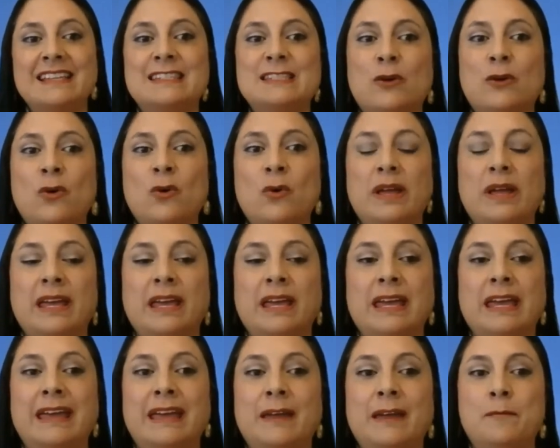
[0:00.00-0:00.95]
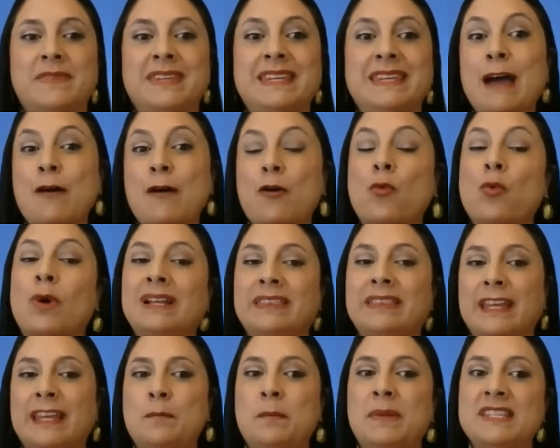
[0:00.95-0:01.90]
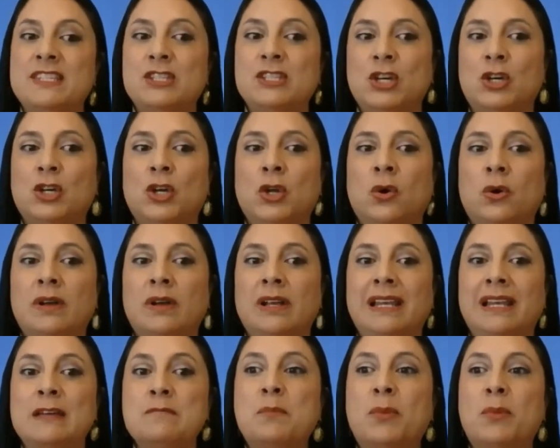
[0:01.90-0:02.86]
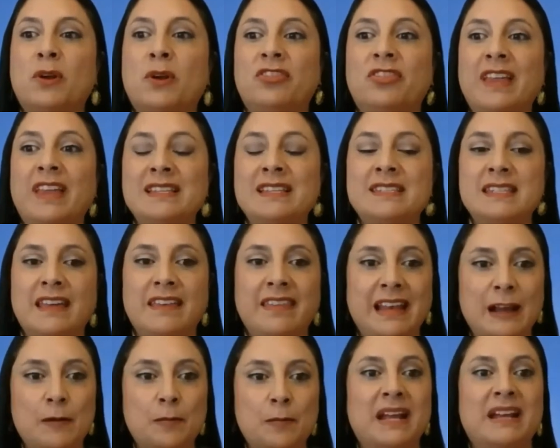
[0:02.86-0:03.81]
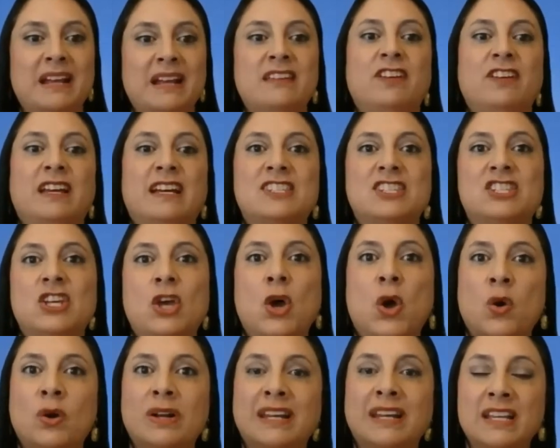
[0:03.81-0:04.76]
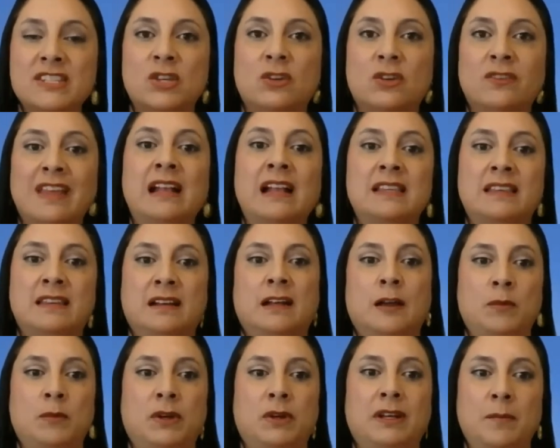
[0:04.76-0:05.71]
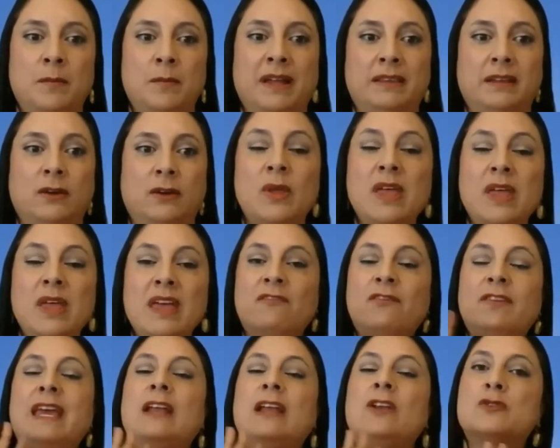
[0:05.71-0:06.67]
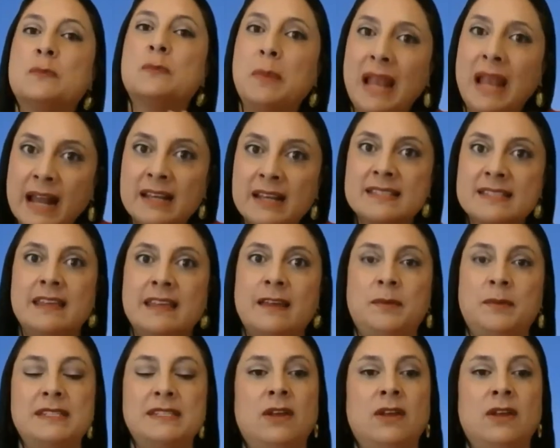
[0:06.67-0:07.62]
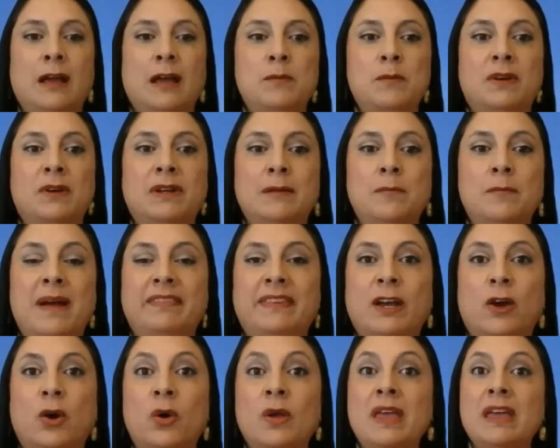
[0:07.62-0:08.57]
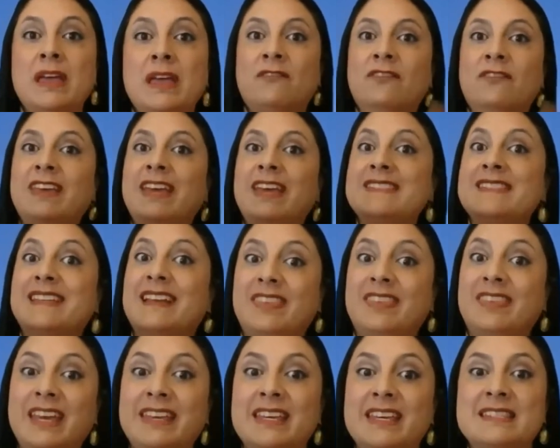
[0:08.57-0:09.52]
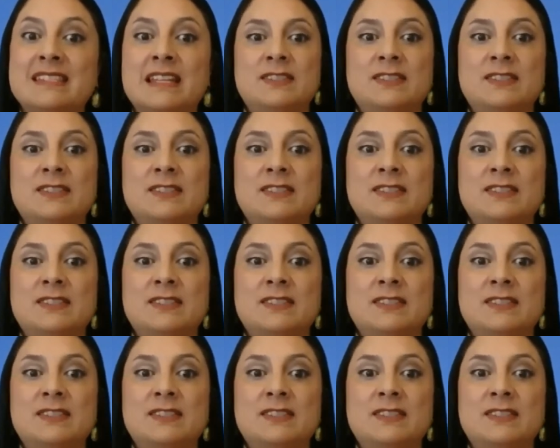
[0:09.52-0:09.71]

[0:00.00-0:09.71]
yeah so in this case walter already mentioned the importance of planning of national planning for um, climate change and